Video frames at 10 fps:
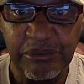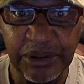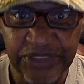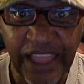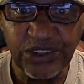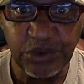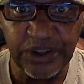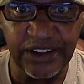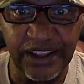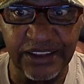But that's
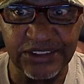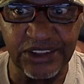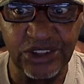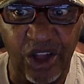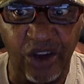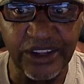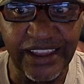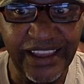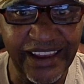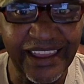what it is. It's called the
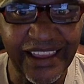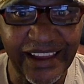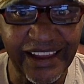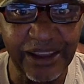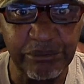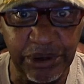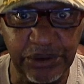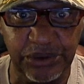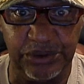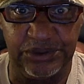click
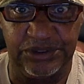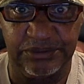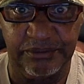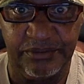blues.